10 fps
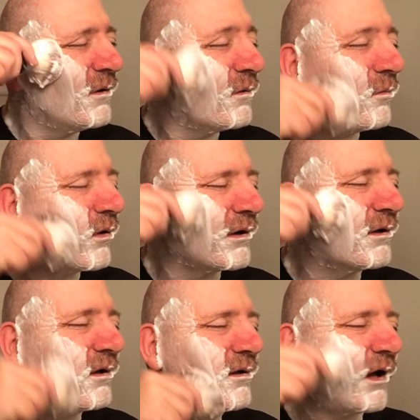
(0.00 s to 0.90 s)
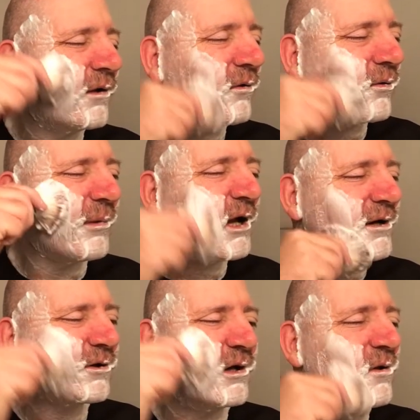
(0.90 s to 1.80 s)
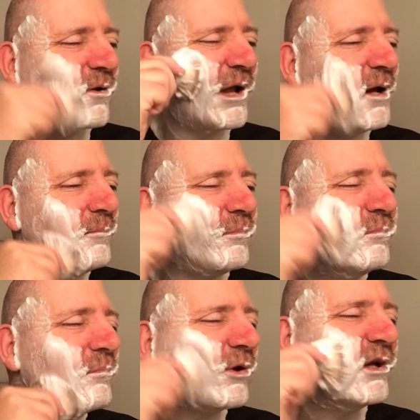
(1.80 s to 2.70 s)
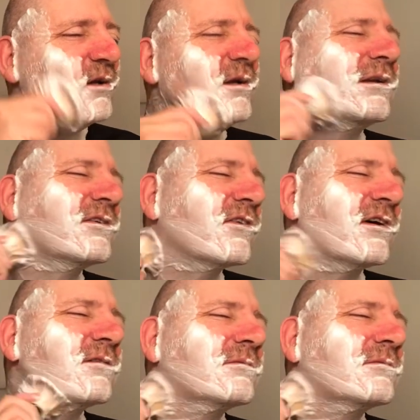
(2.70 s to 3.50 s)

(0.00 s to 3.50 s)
one of the, either the black or yellow lab breed. So